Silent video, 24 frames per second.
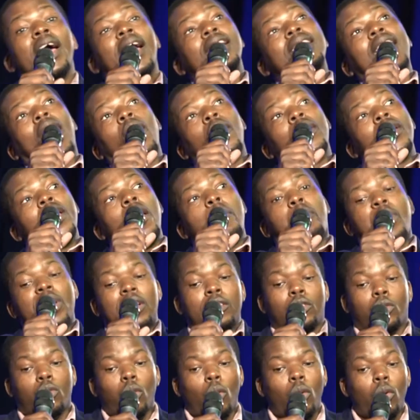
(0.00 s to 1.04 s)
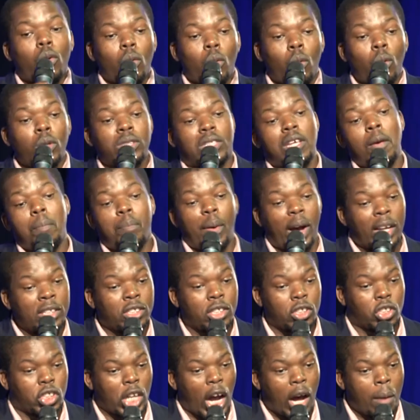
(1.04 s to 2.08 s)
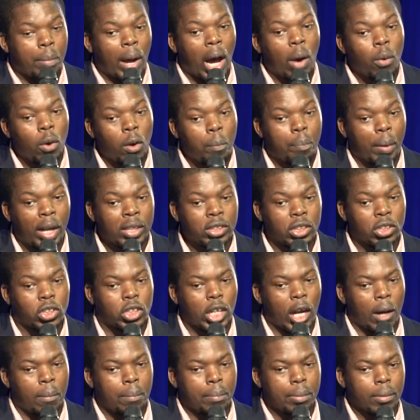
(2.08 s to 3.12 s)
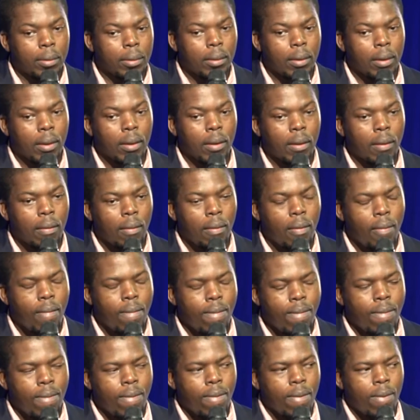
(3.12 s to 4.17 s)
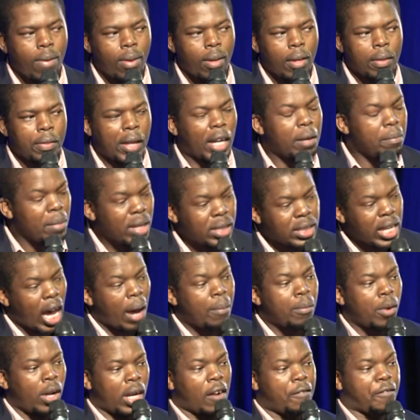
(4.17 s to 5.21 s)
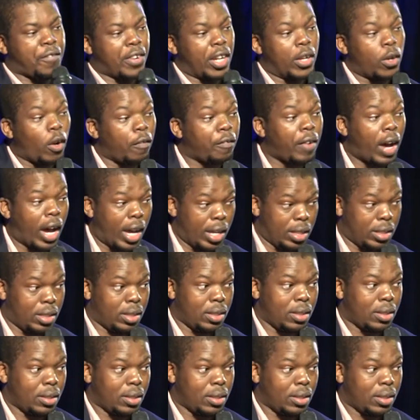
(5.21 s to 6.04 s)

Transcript: endaweni ephezulu uthi bungee jump, I will bungee jump. That means I'm not afraid of height.